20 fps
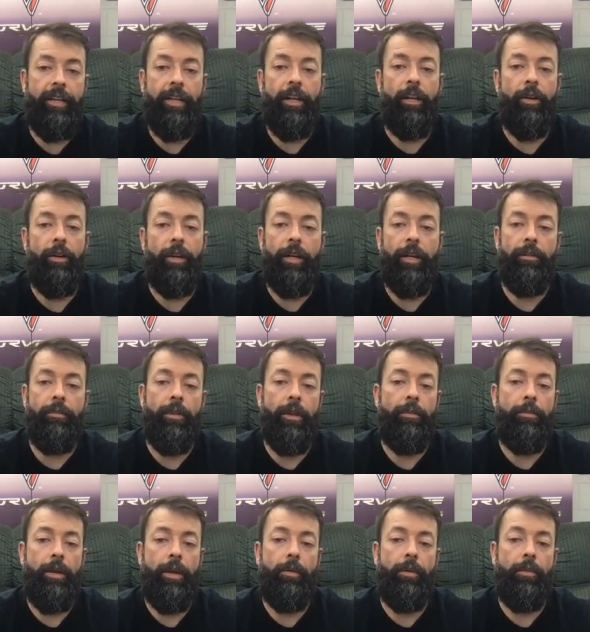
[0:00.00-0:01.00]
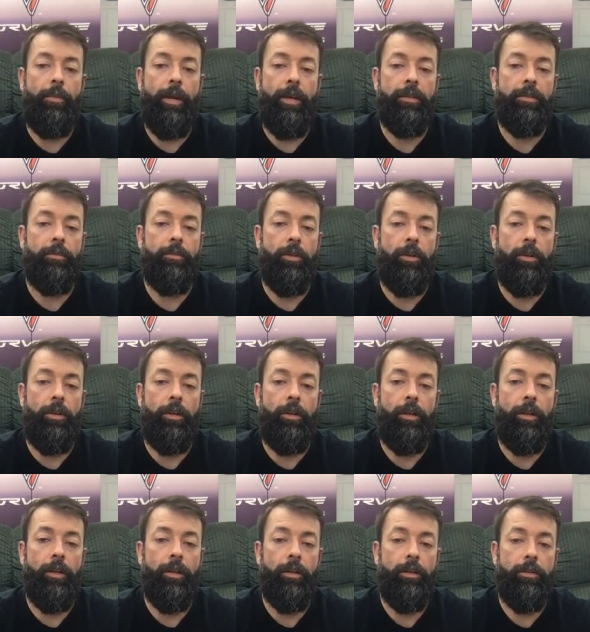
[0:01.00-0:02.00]
and be able to make some good
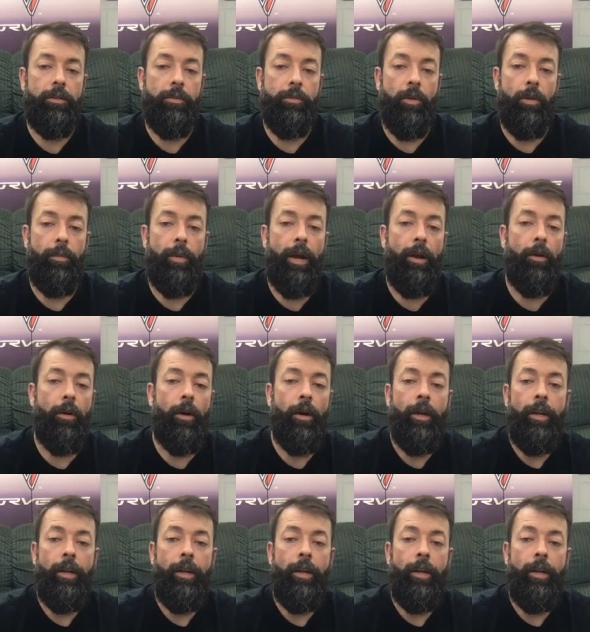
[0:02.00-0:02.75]
power.